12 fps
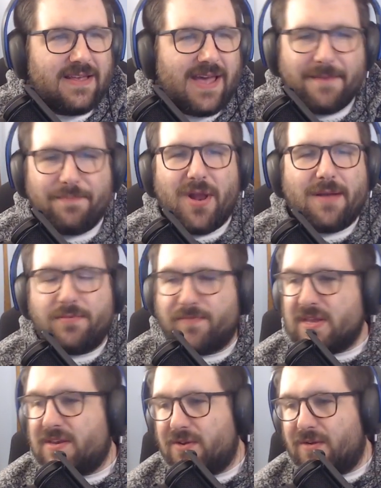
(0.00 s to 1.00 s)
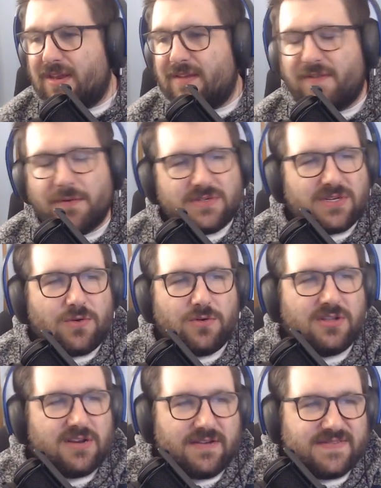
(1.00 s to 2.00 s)
I'd probably do it if it was a cool
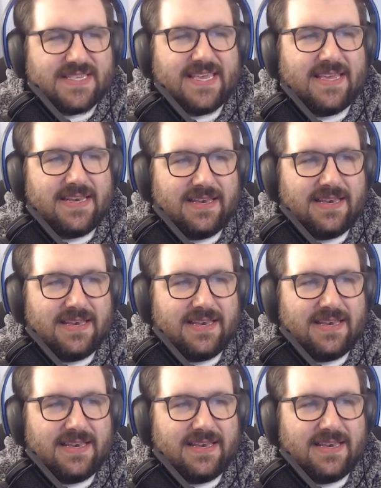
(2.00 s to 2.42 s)
enough skin.